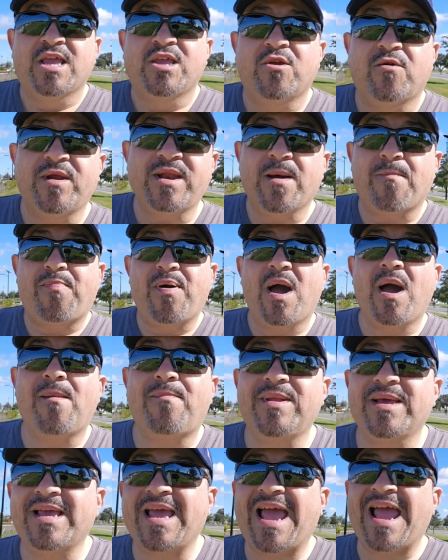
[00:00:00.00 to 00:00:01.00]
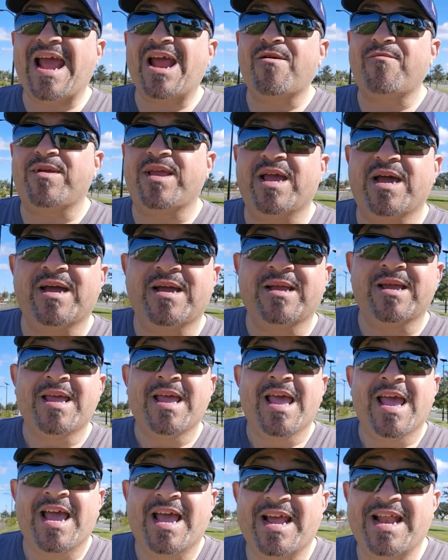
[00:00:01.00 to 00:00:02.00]
You're in a public area.
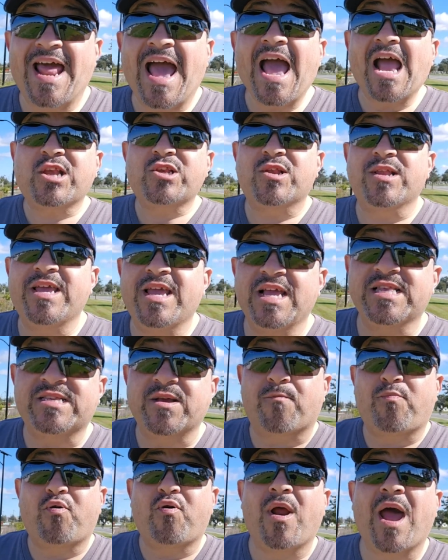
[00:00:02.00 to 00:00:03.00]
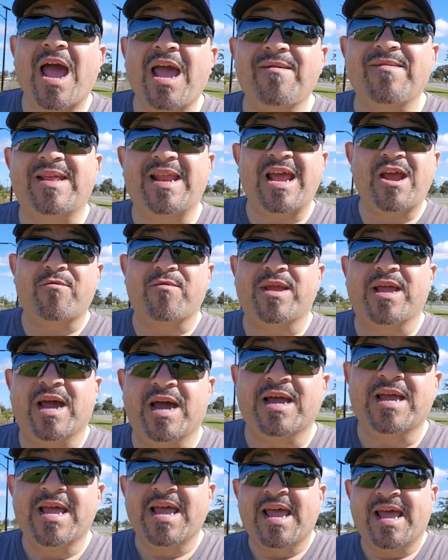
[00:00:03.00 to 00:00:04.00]
And actually, it's a private
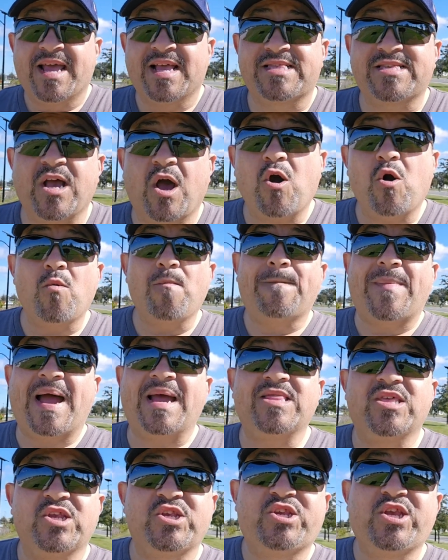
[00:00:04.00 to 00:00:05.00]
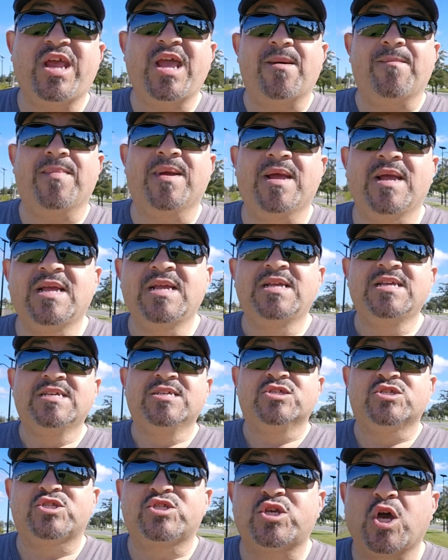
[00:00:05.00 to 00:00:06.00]
area. It's owned by the gym.
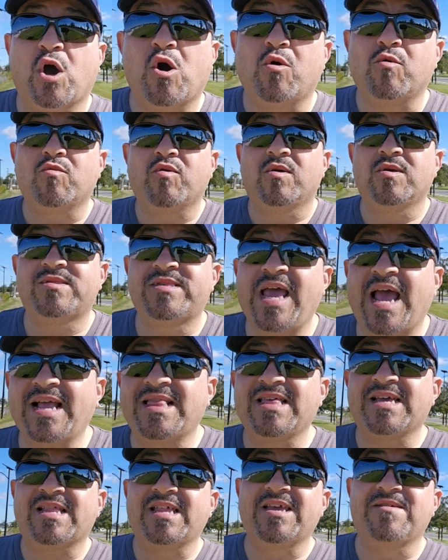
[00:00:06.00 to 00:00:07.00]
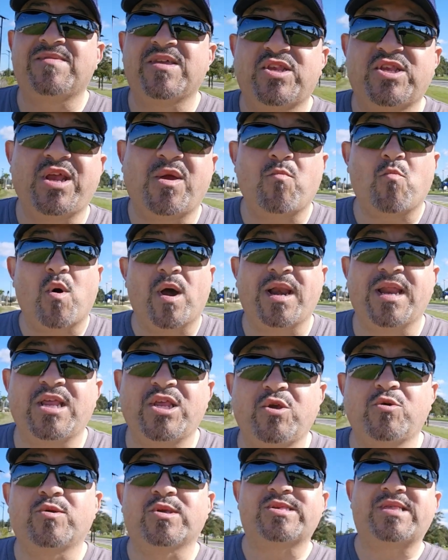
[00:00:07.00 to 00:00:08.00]
So technically, if the gym
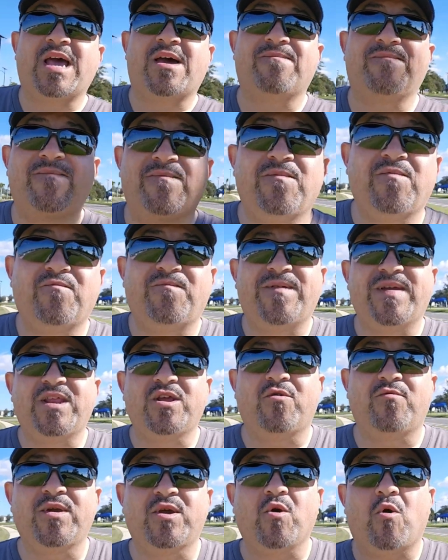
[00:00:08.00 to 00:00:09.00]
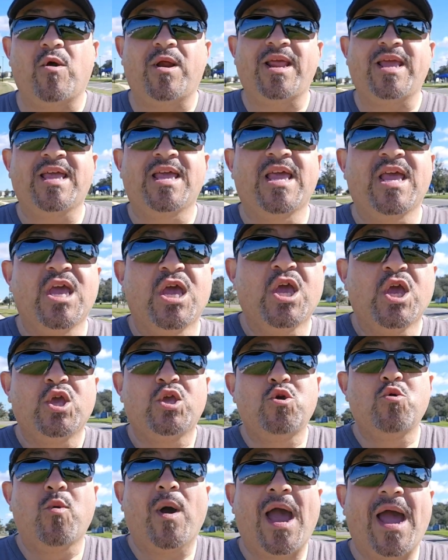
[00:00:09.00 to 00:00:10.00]
wanted you to stop video recording,
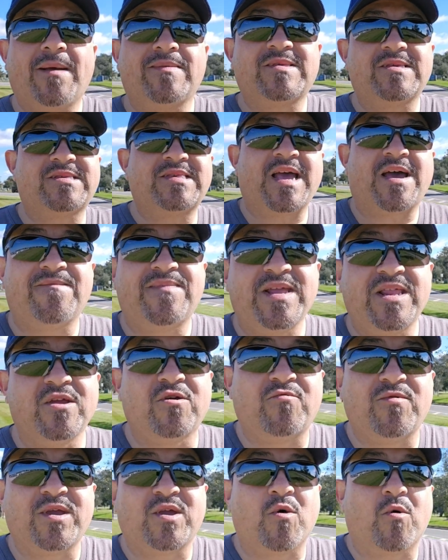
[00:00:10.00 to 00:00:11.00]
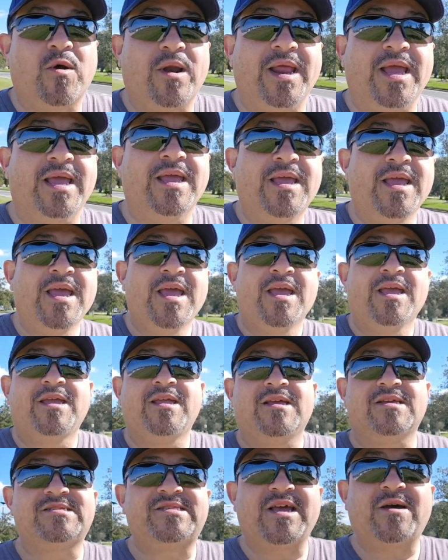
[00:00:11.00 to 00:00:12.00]
you have to stop video recording.
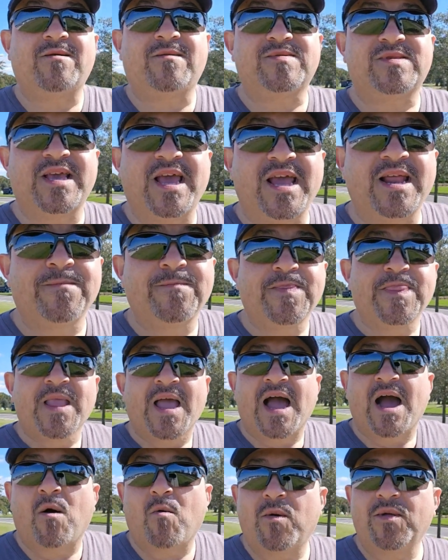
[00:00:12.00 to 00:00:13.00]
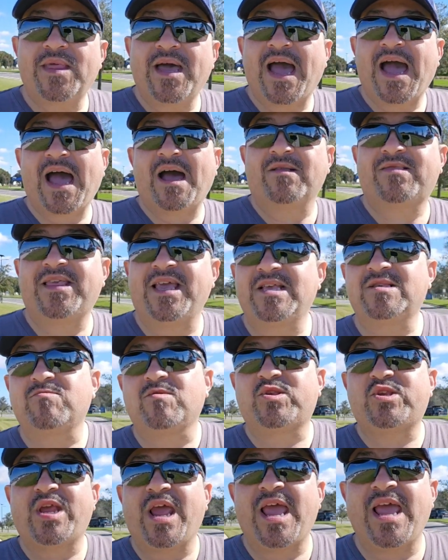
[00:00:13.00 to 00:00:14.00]
You understand what I'm saying? I wonder how things
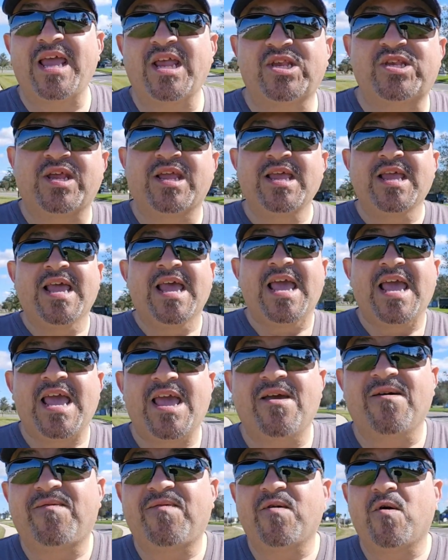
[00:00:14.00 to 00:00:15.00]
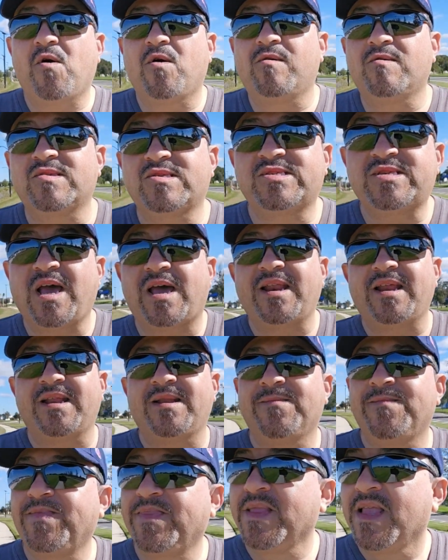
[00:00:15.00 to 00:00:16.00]
would change if all of a
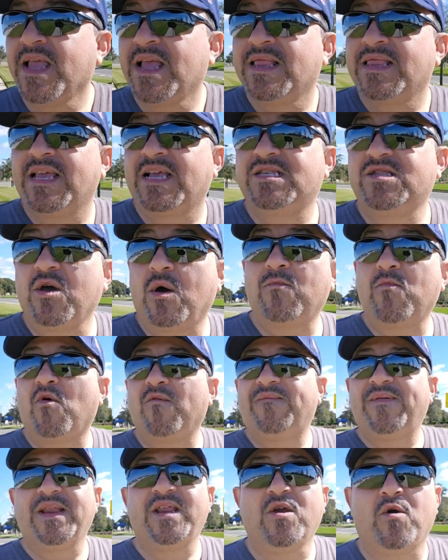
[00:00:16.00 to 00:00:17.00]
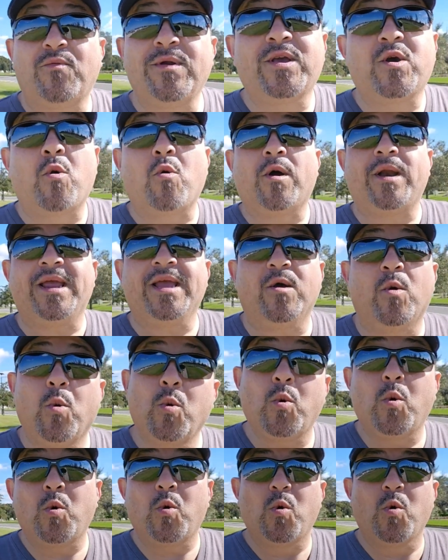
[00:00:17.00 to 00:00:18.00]
sudden there's no more video recording.
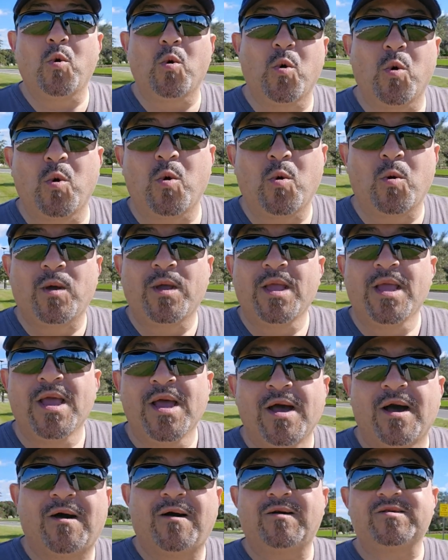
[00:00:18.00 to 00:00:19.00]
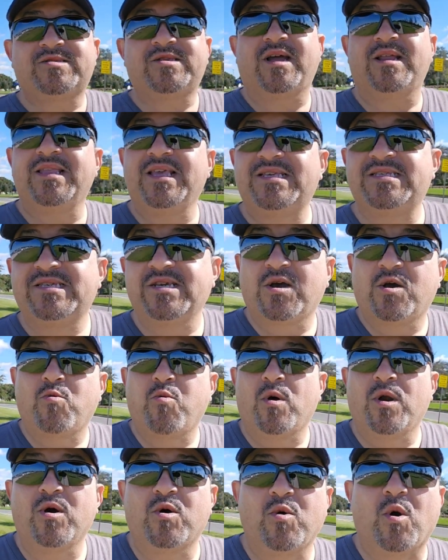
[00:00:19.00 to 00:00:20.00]
Ooh, all of a sudden these
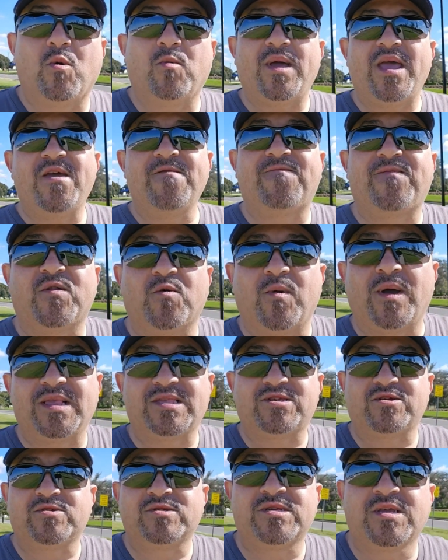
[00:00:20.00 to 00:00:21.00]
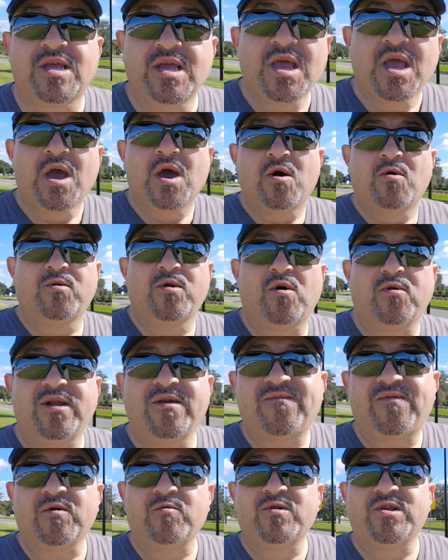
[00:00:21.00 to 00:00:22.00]
quote-unquote influencers who
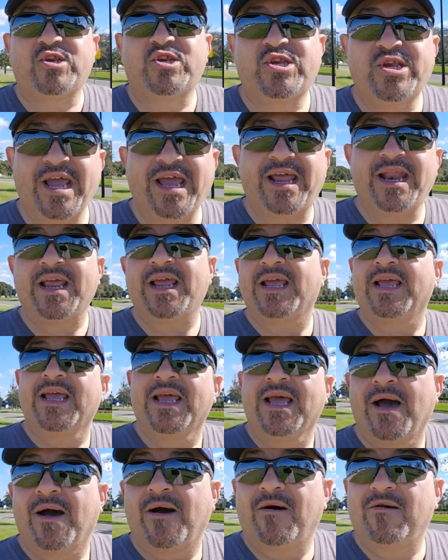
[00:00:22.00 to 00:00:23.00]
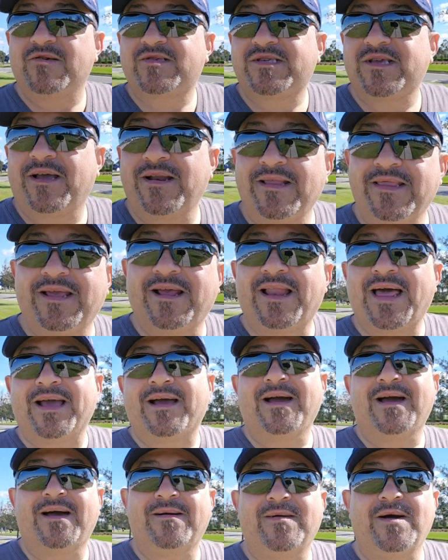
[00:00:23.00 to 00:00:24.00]
don't influence shit, all of a sudden they're
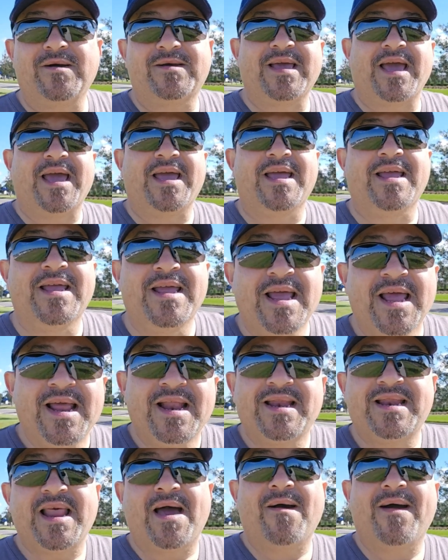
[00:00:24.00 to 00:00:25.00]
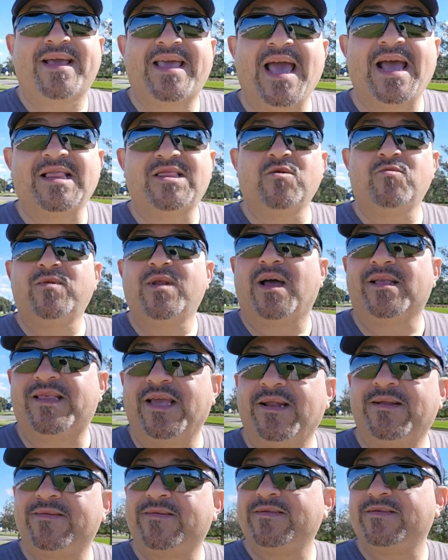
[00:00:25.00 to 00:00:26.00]
like, oh, okay, now I can't do
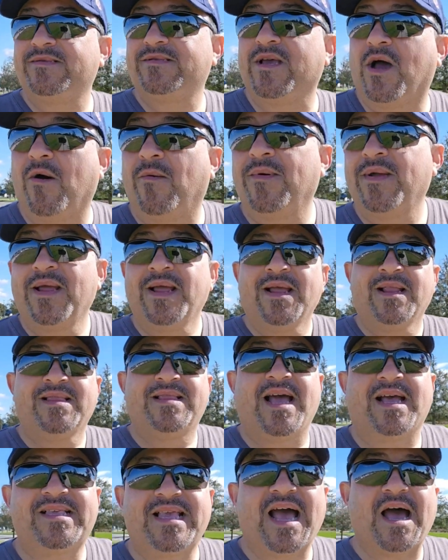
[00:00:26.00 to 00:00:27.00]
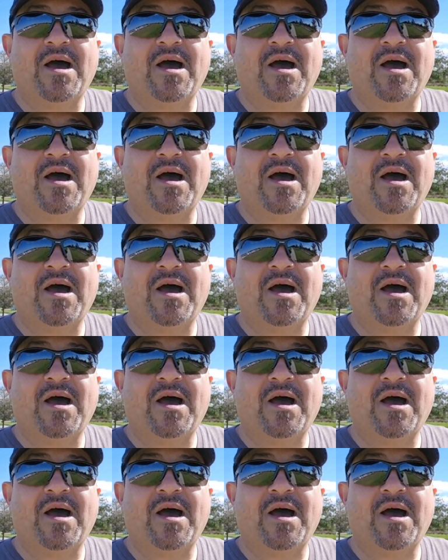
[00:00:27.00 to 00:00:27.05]
nothing. So that's